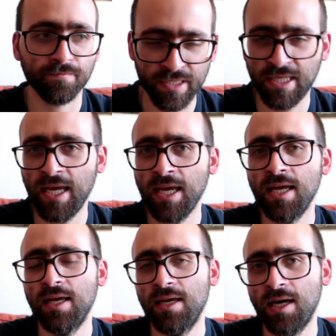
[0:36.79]
But
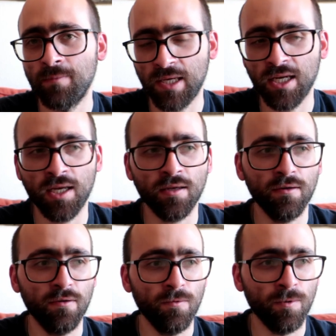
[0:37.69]
today, I'm
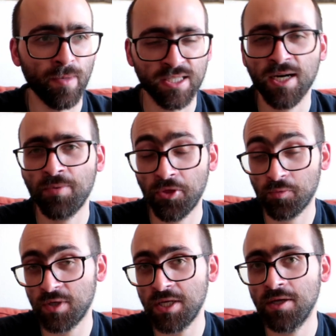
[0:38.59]
beginning with my top
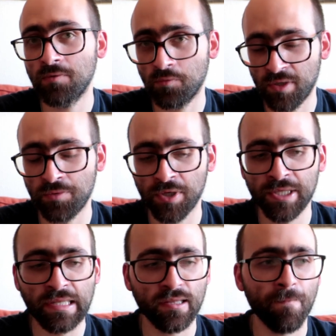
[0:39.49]
three
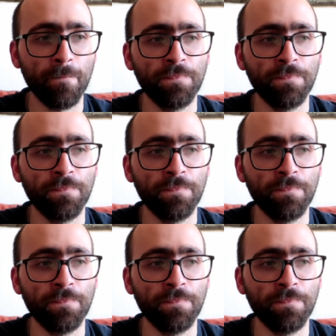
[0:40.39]
rereads.